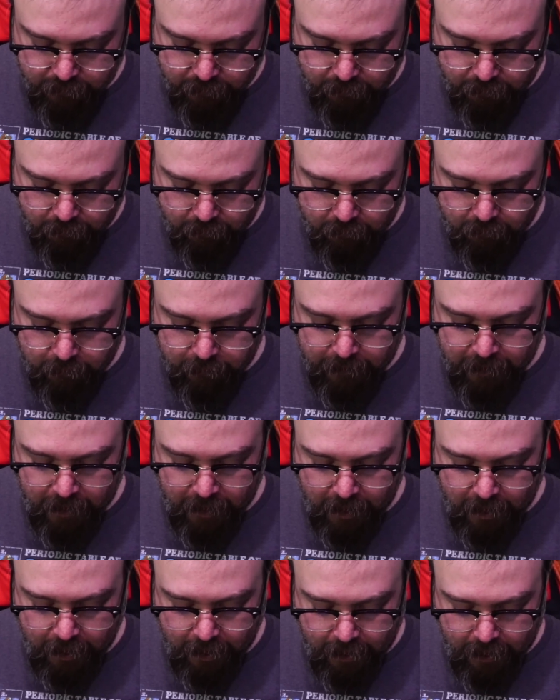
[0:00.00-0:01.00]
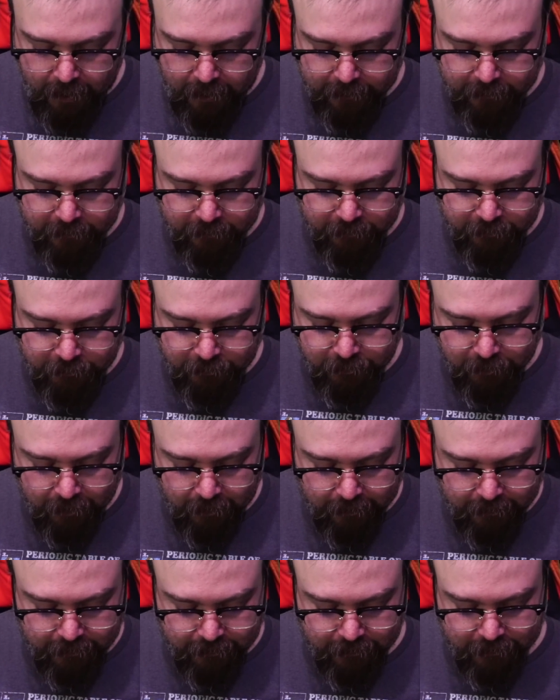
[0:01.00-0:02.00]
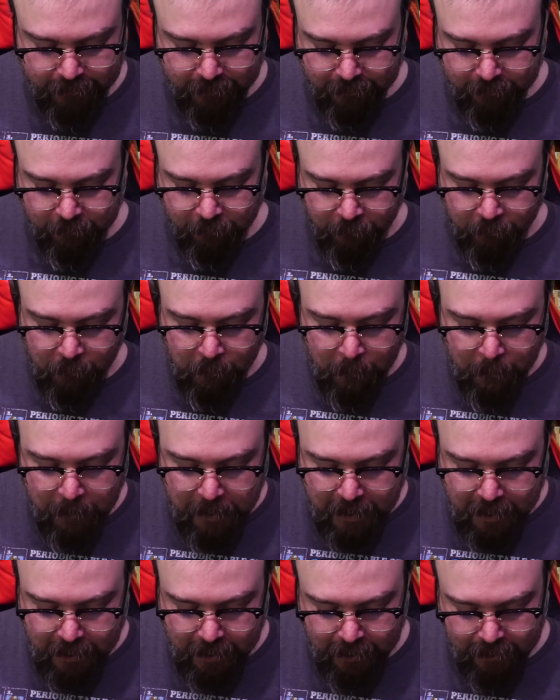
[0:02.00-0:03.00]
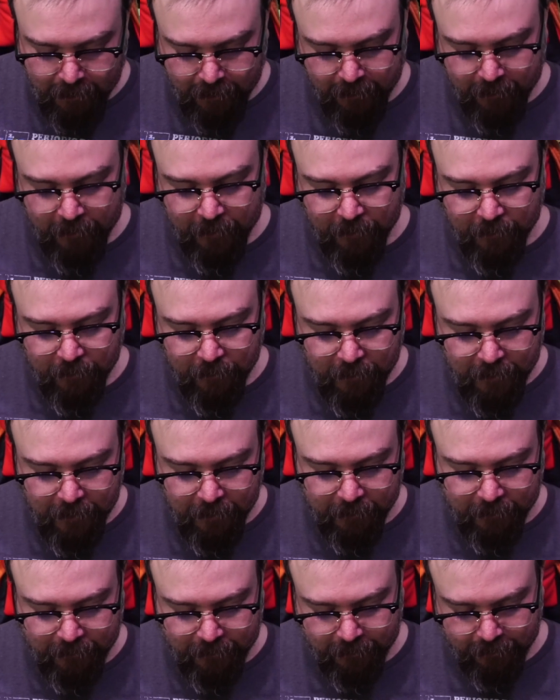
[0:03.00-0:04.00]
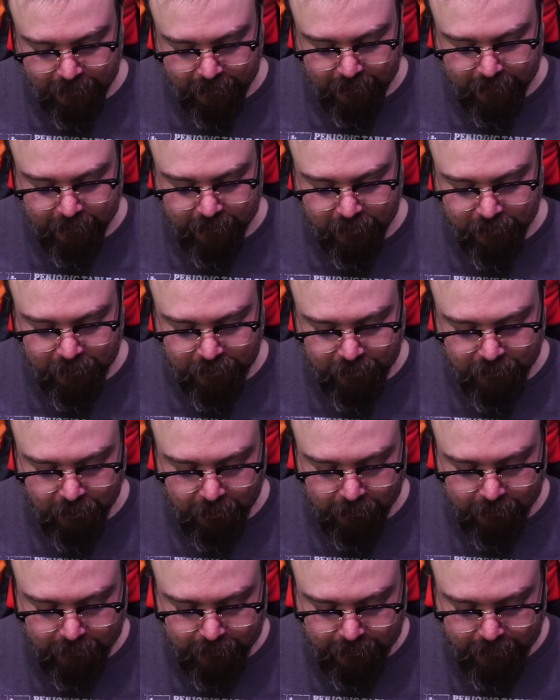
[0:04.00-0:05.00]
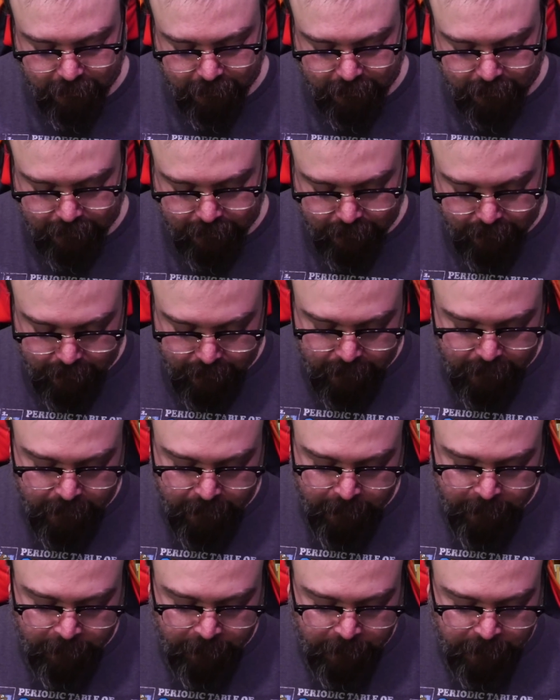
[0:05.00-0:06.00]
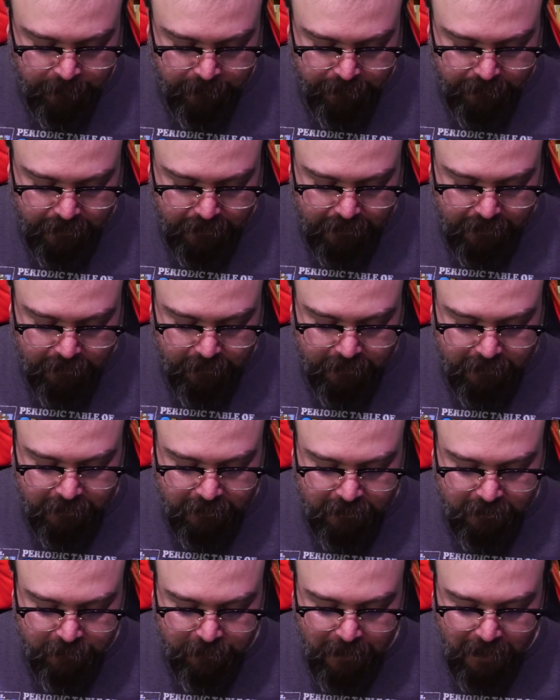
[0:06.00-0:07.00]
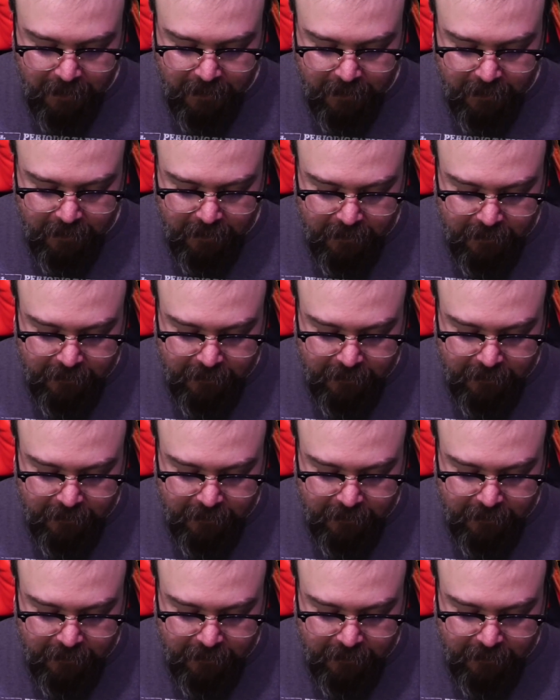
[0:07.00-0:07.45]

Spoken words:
Om has judged through me. This is justice. There was a speck in